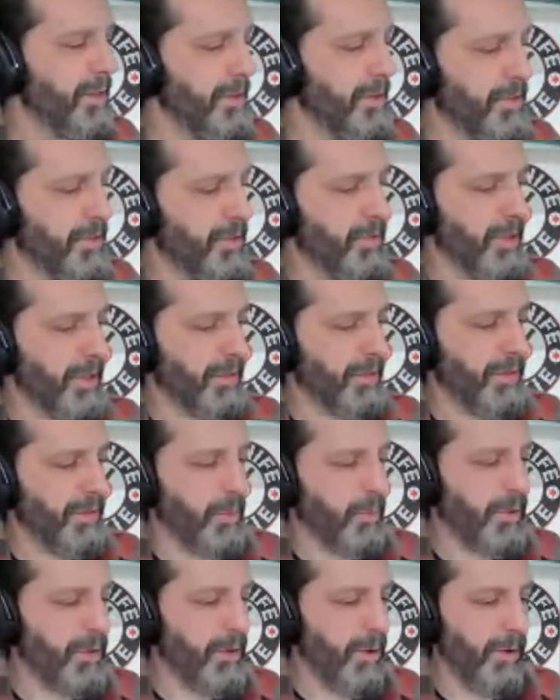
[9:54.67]
do look for
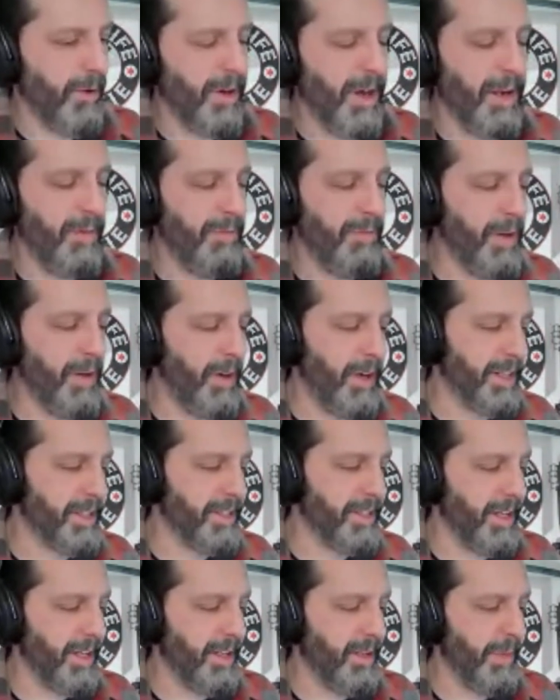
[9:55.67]
the pre-order. I'm very
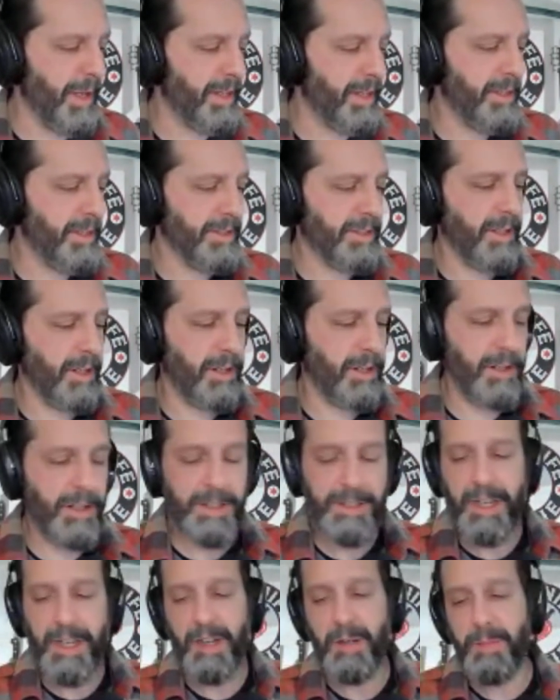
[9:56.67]
excited about this sucker.
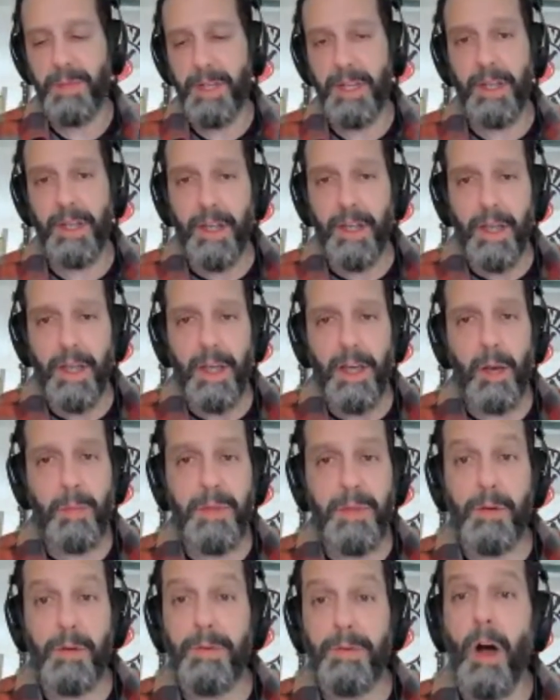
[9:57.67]
It's going to be a
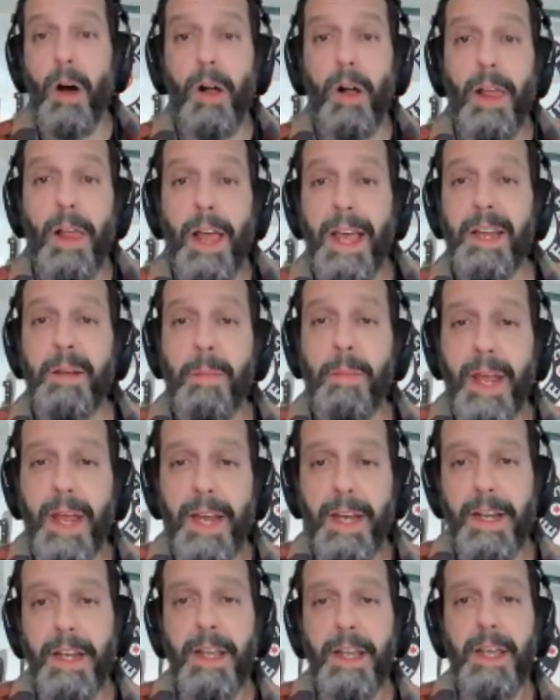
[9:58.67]
beaut, all
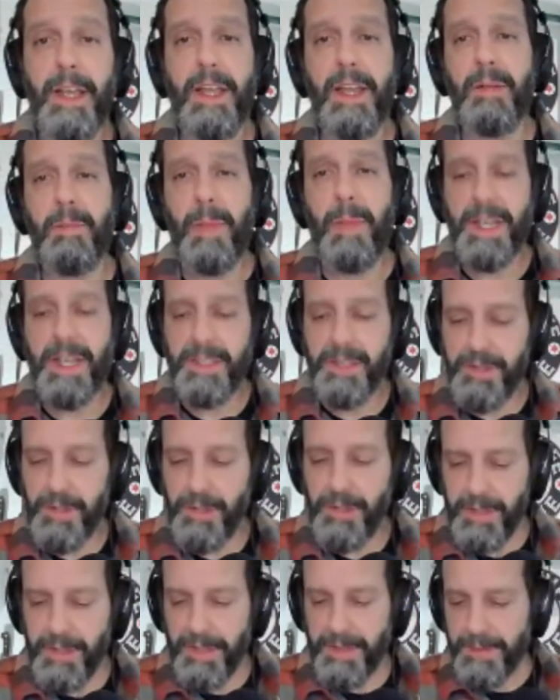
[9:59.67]
handmade in
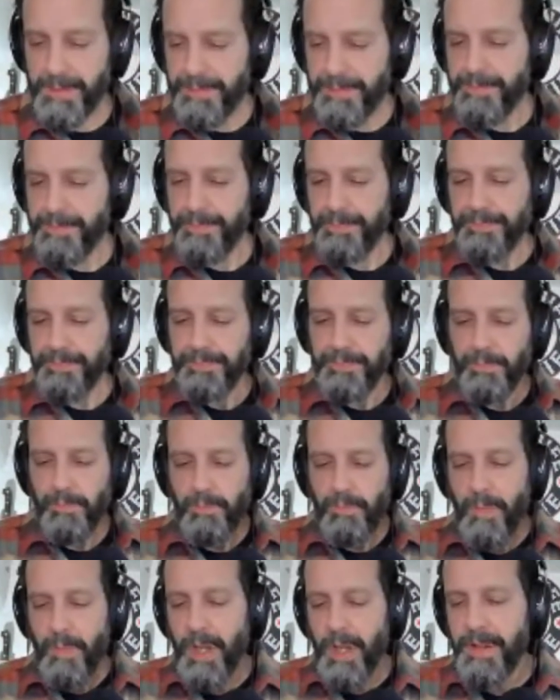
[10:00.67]
Massachusetts
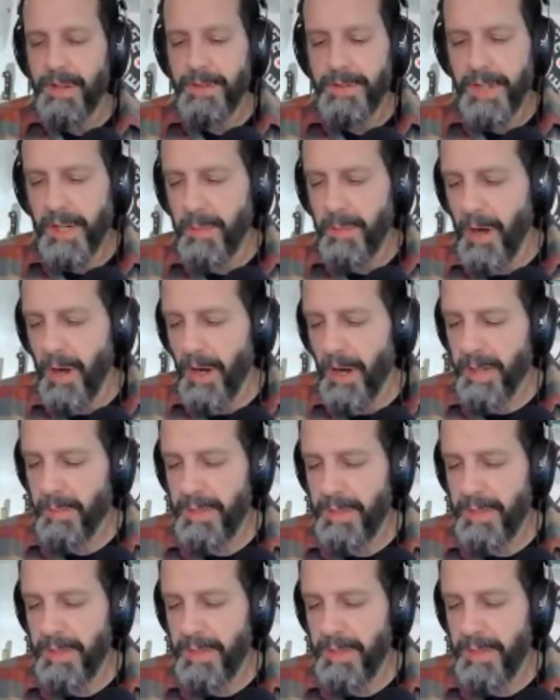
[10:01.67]
using American